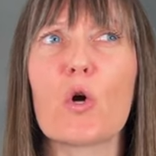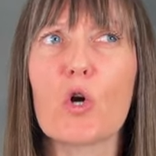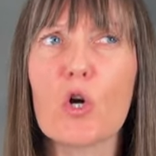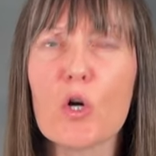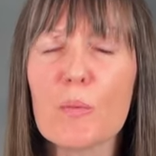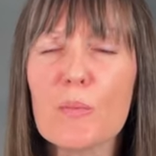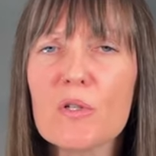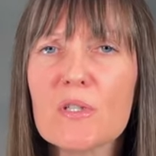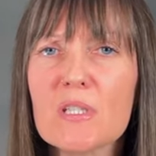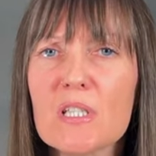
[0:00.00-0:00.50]

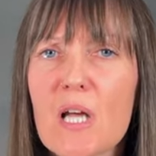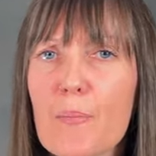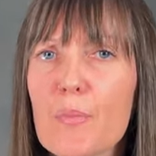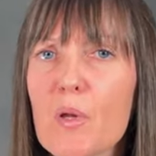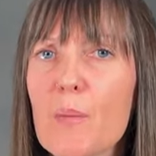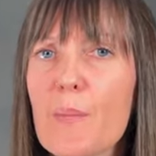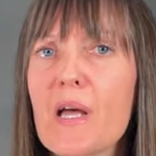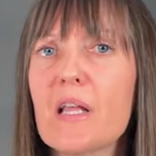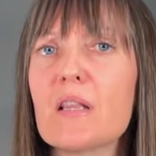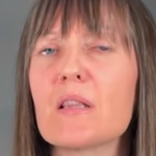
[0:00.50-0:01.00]
herbal
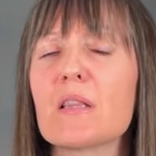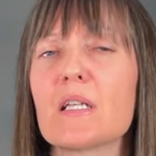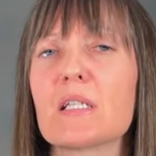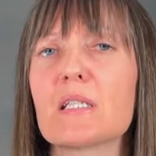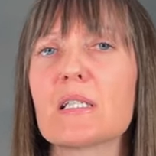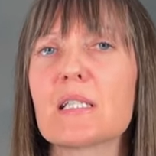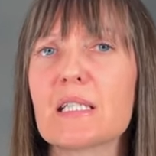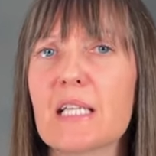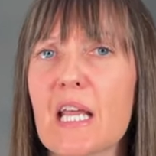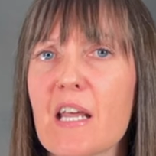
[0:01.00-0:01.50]
supplement
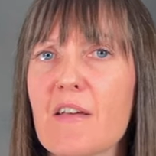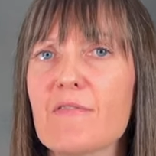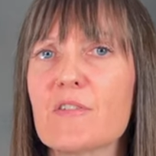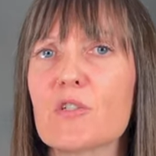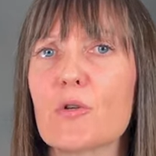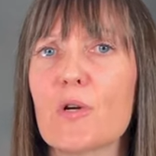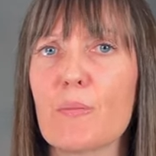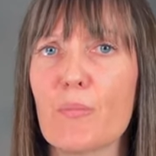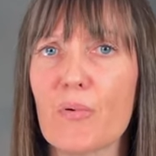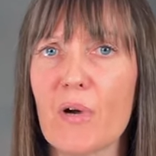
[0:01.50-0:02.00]
that's safe
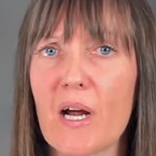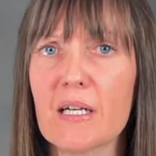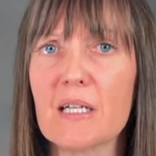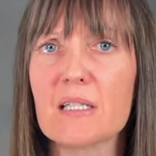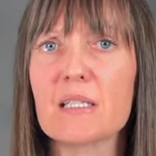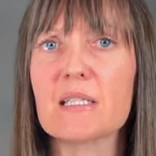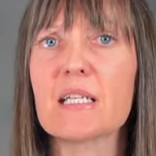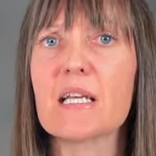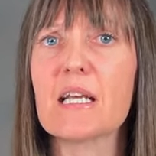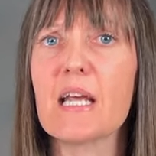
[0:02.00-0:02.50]
during
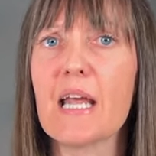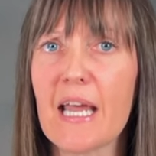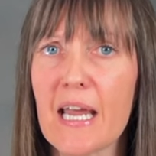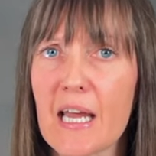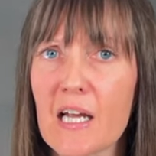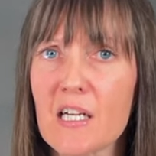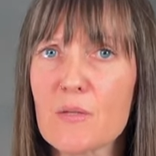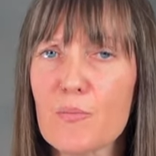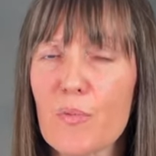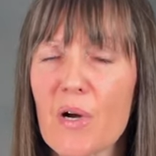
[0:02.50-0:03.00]
pregnancy
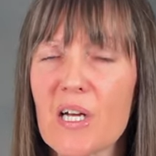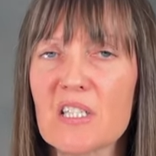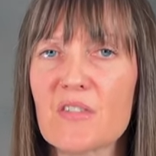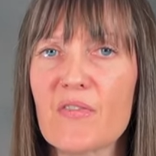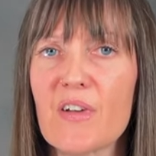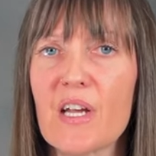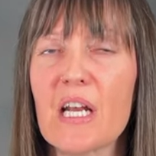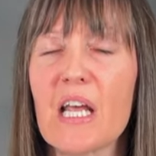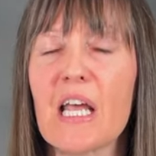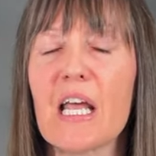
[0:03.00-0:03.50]
and
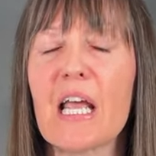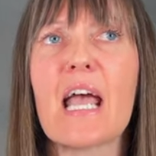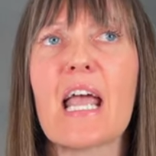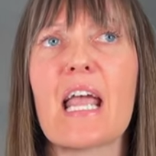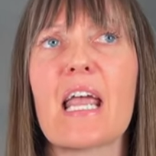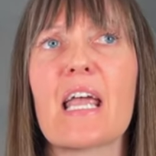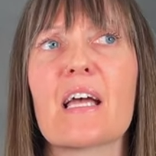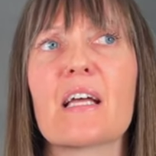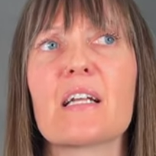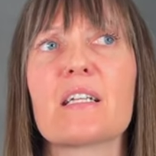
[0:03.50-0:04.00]
breastfeeding,
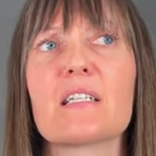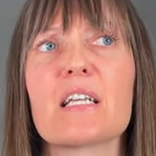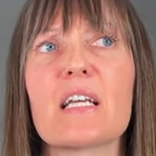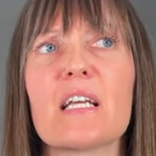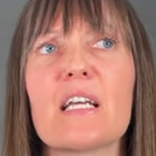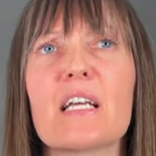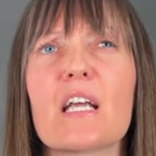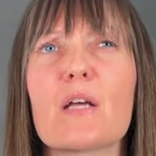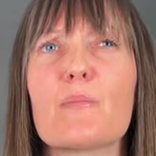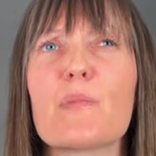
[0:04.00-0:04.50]
and
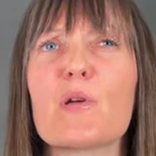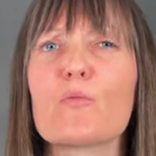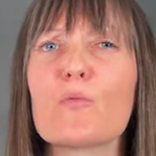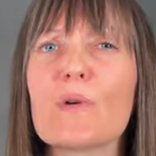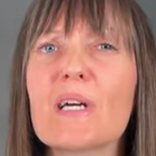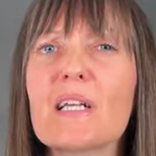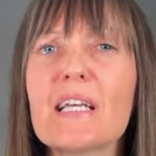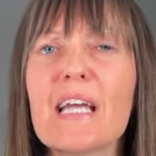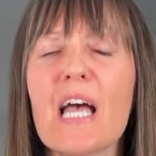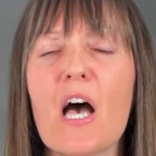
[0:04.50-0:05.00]
it can be
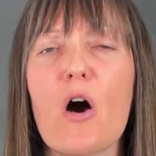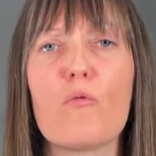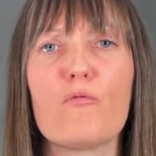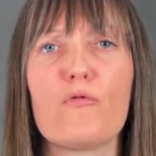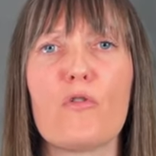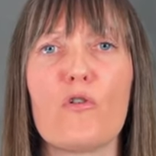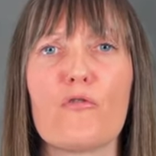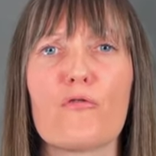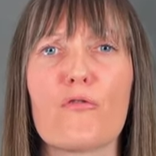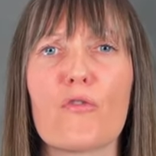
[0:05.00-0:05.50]
really
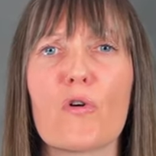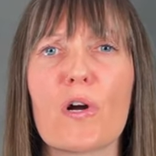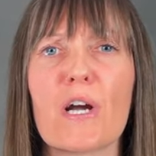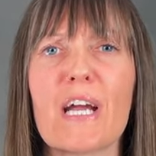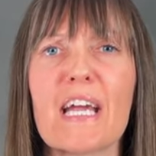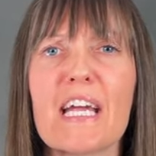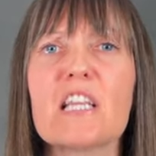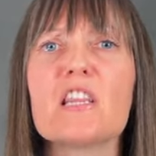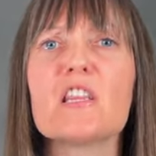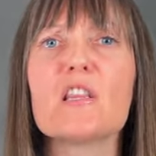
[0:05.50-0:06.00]
helpful for
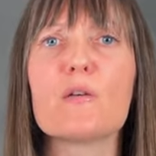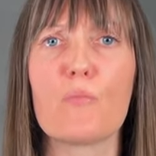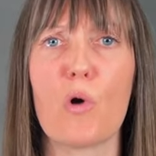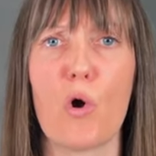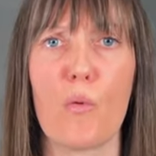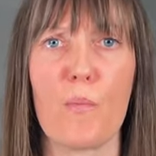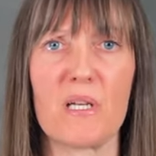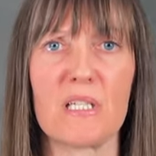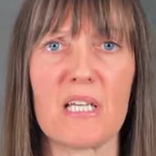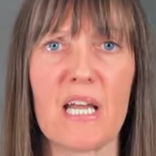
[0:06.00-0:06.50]
in the
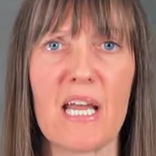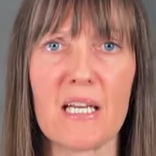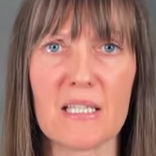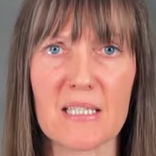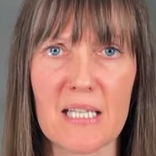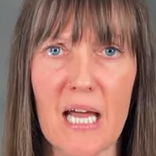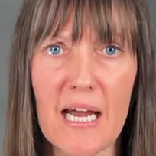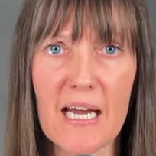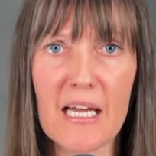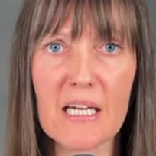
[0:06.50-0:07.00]
moment
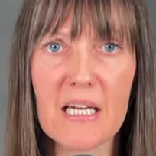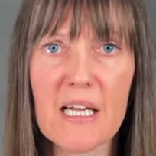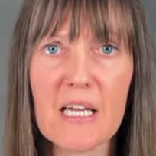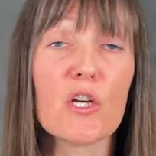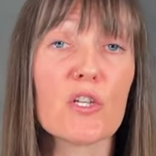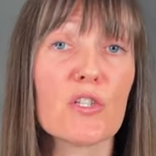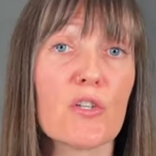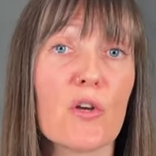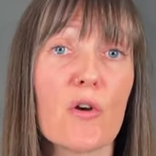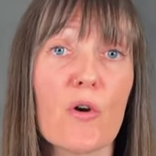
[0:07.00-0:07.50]
anxiety.
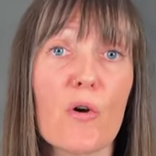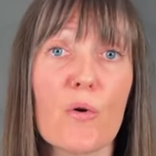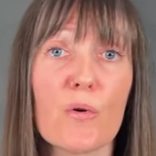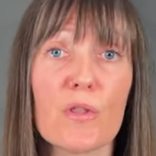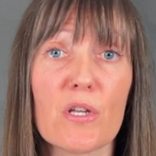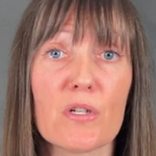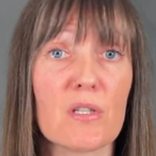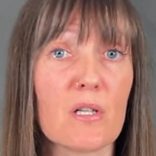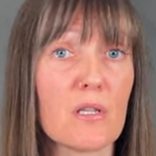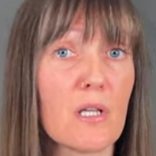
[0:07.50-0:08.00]
So
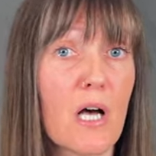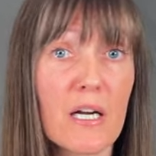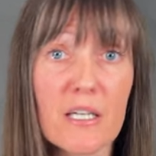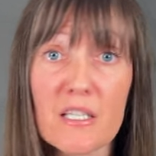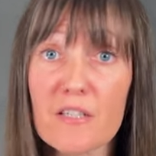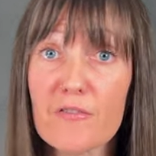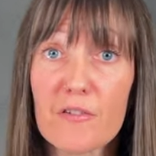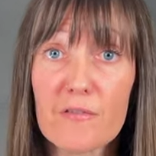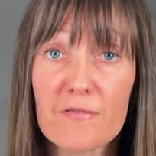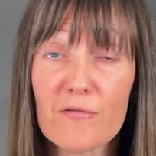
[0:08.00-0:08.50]
there's a lot of
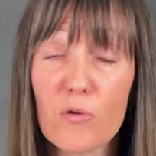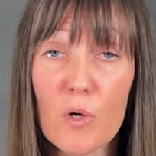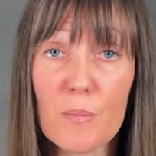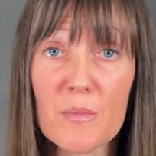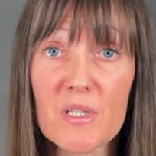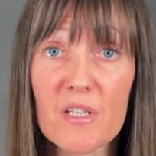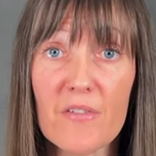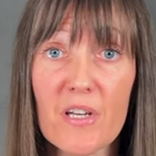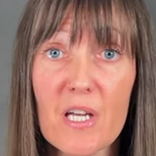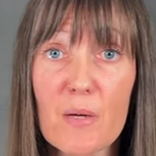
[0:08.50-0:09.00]
different
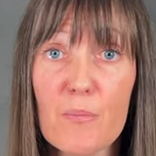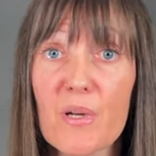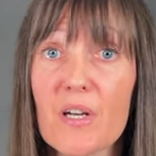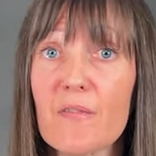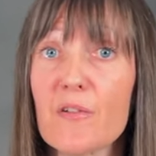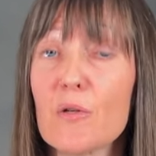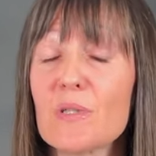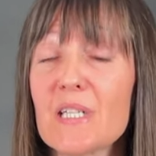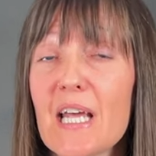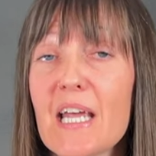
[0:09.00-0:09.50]
forms of it, but
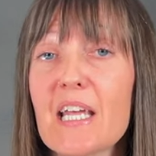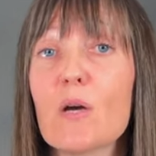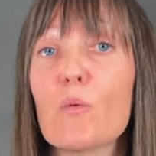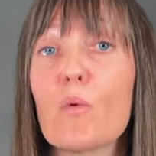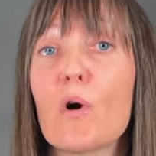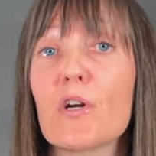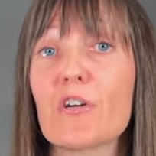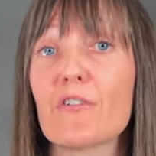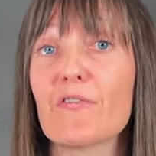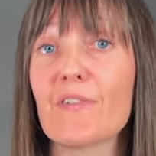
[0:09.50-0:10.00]
if you take it
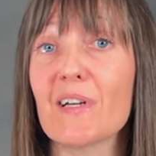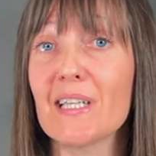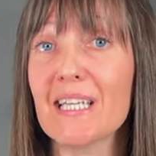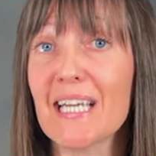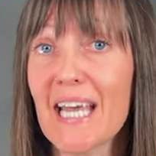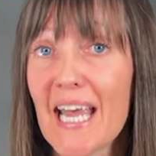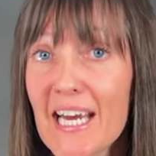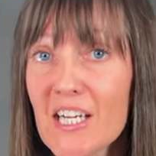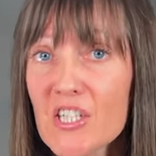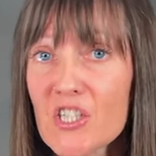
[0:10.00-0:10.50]
while you're
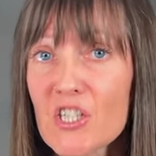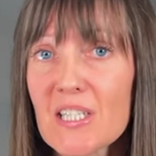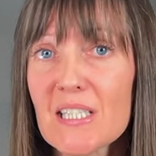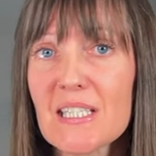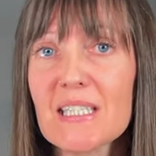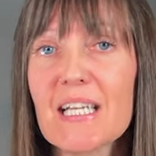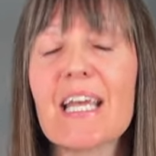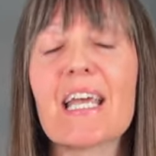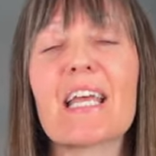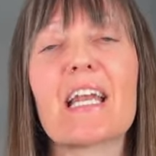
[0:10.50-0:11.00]
feeling
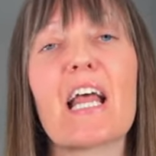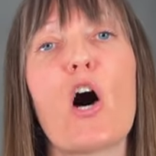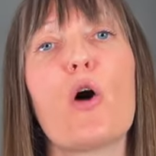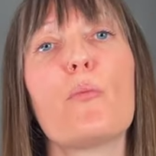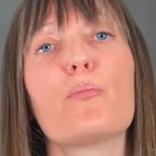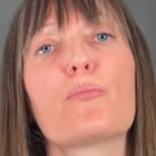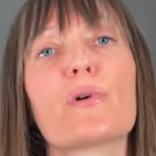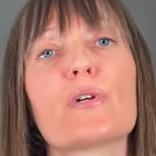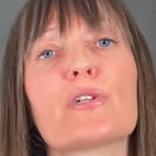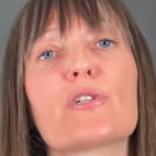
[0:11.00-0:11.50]
anxious, it can
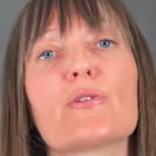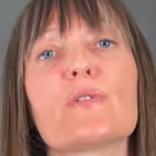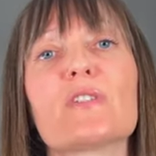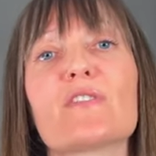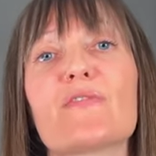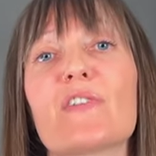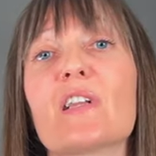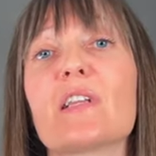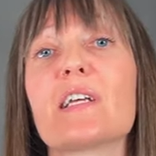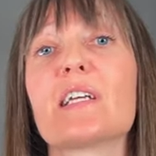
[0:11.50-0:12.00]
help produce
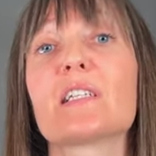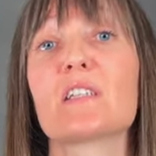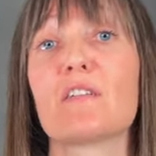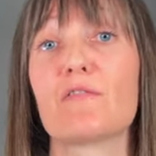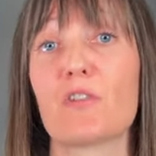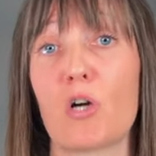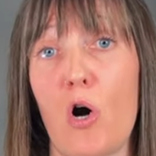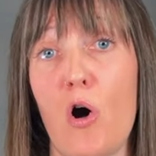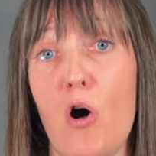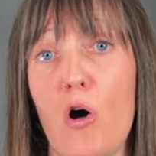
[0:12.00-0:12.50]
feelings
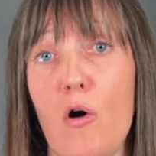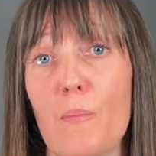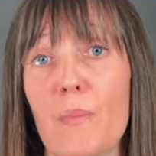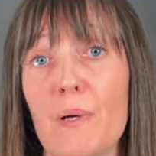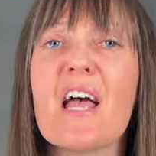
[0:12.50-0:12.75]
of calm.